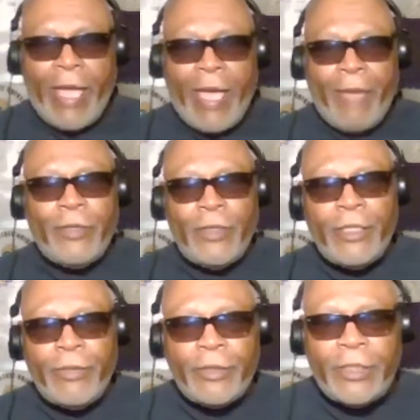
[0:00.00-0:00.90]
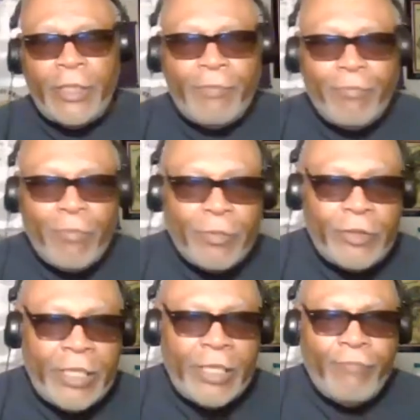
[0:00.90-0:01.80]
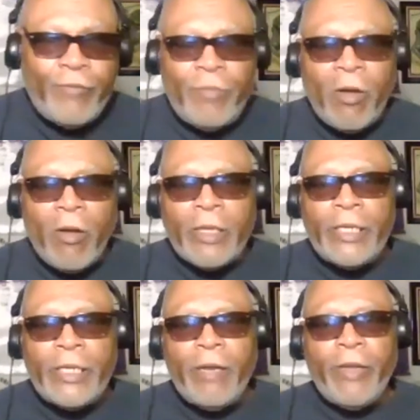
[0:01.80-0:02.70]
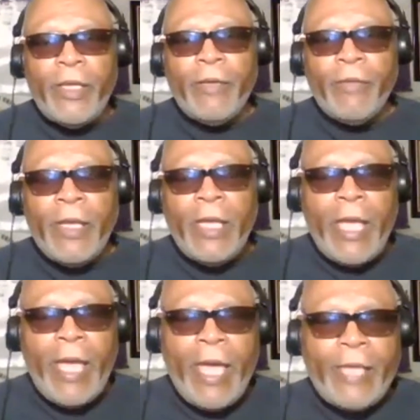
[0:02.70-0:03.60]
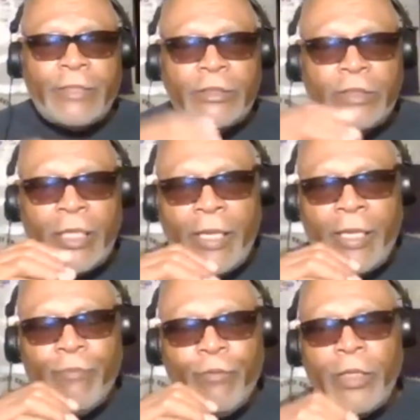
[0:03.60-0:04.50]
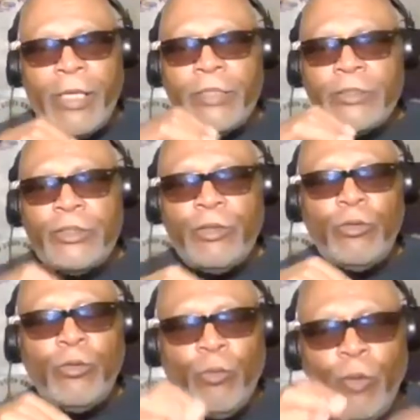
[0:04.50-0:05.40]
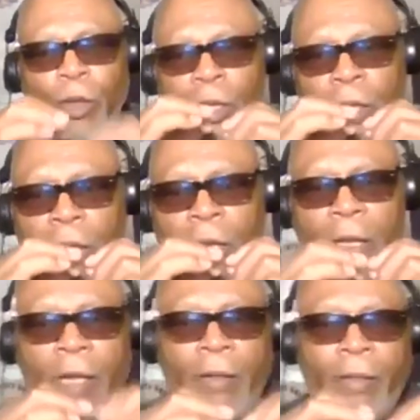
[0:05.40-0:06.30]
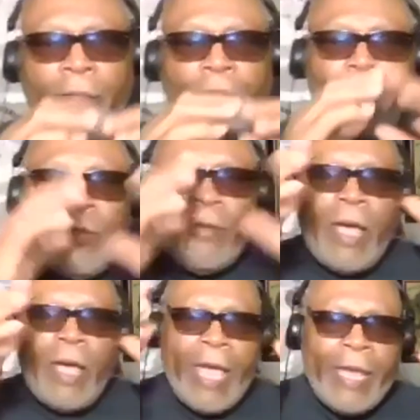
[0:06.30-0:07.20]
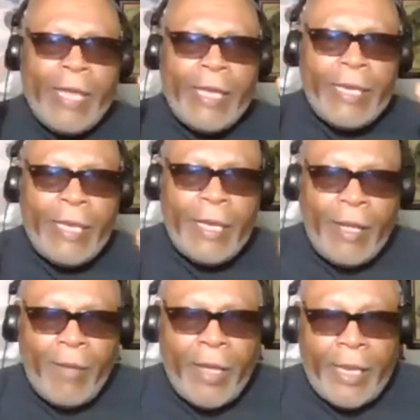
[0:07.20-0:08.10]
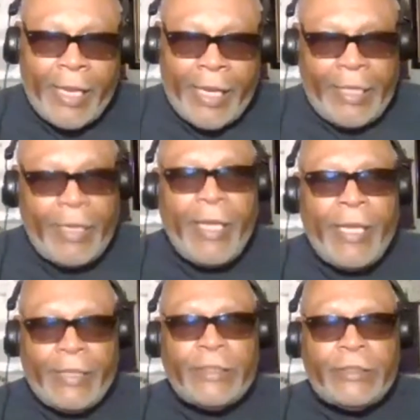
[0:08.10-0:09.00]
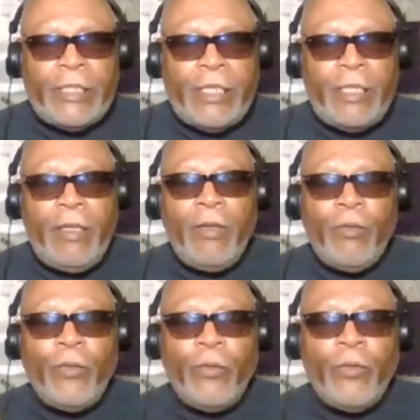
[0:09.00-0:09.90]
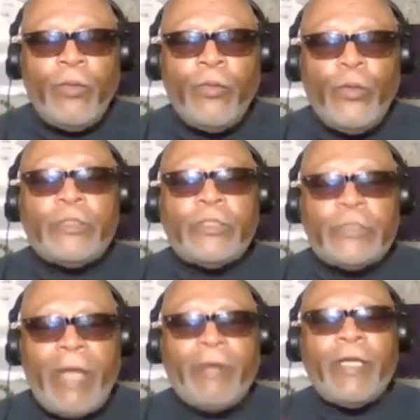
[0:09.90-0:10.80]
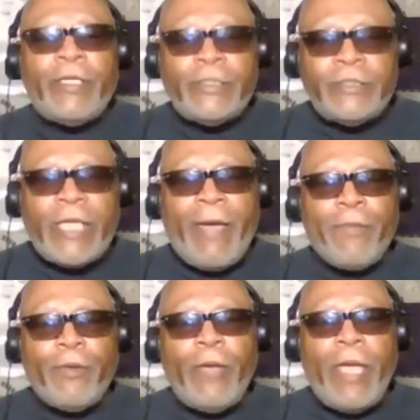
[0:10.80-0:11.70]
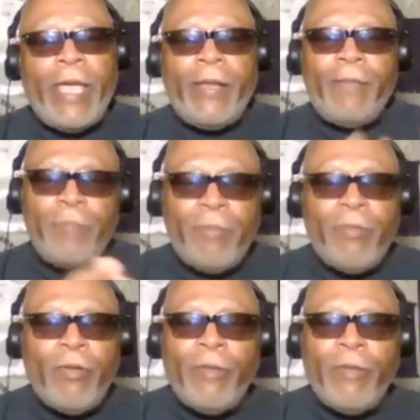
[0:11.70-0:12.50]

DMV market area as it relates to the a an entity which is our nation's capital and a member of the PJM.